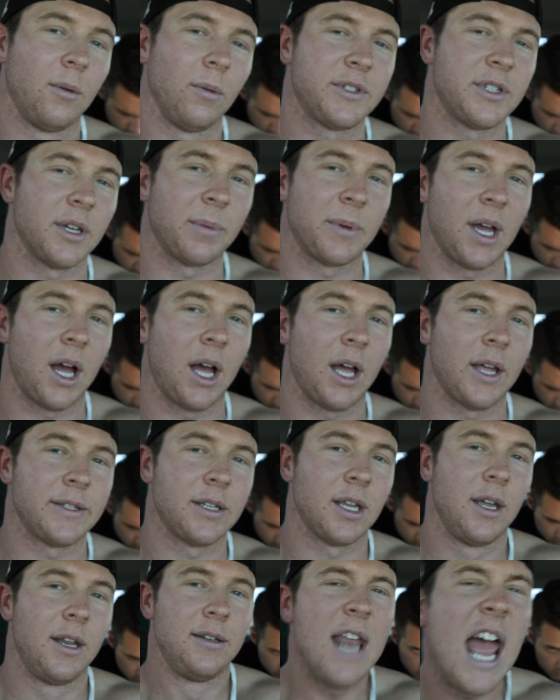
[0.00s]
What's up,
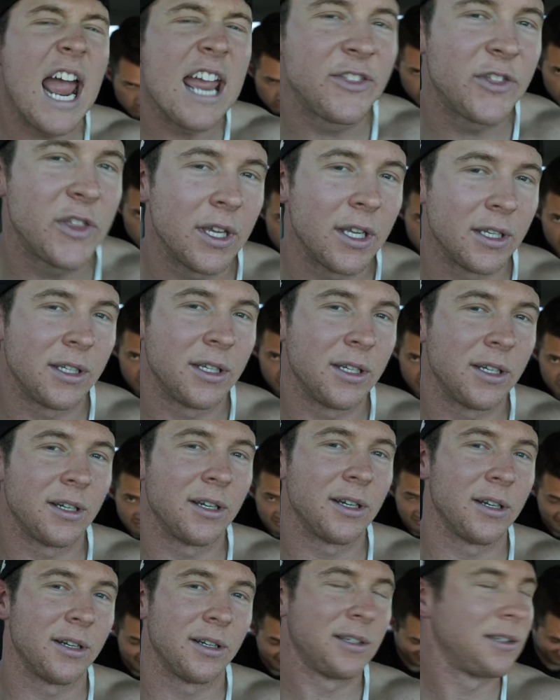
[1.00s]
guys? Nathan here!